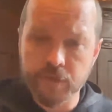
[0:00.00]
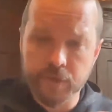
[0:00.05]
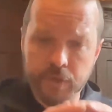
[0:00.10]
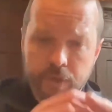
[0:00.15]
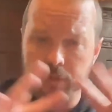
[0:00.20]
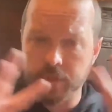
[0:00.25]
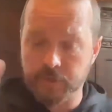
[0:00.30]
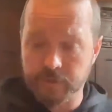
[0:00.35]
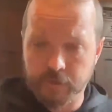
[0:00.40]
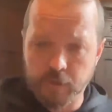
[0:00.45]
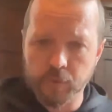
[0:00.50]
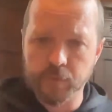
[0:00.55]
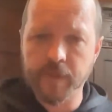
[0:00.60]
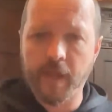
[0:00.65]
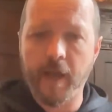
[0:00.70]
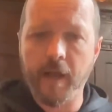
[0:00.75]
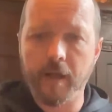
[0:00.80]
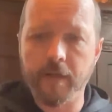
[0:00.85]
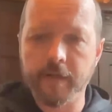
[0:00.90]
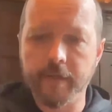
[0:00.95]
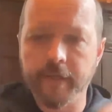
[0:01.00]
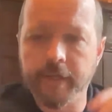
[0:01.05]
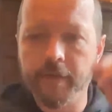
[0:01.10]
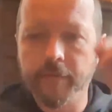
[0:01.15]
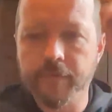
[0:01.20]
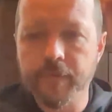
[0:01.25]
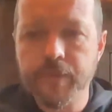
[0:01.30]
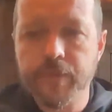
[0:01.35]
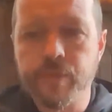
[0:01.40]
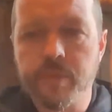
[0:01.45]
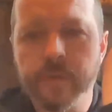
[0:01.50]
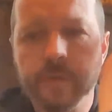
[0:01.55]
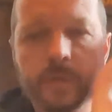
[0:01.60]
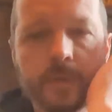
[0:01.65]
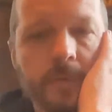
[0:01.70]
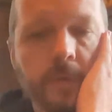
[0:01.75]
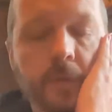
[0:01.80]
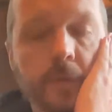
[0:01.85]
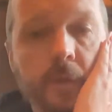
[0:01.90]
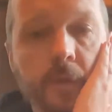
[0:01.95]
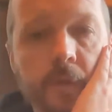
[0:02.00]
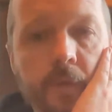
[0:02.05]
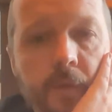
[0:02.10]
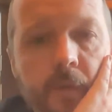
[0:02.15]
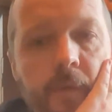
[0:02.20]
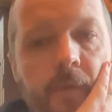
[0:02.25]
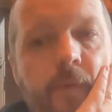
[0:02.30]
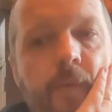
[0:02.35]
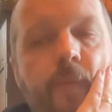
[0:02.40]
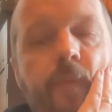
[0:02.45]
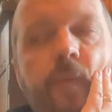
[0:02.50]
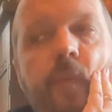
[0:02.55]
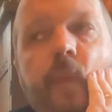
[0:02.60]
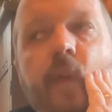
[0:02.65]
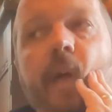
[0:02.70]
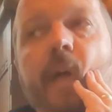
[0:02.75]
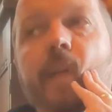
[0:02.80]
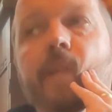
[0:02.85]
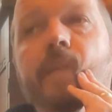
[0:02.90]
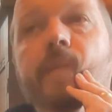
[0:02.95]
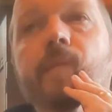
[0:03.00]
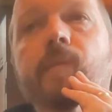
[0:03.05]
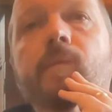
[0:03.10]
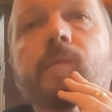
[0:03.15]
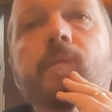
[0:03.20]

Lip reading: this totality of the song that